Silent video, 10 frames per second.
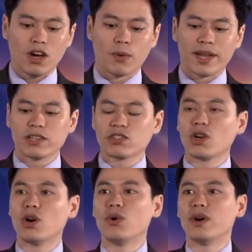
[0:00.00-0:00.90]
All right, let's
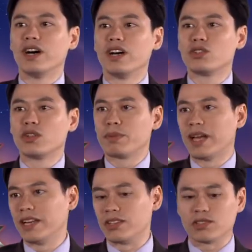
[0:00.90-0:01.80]
go uh, to the
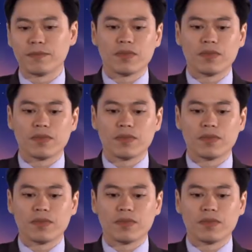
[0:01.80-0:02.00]
planets.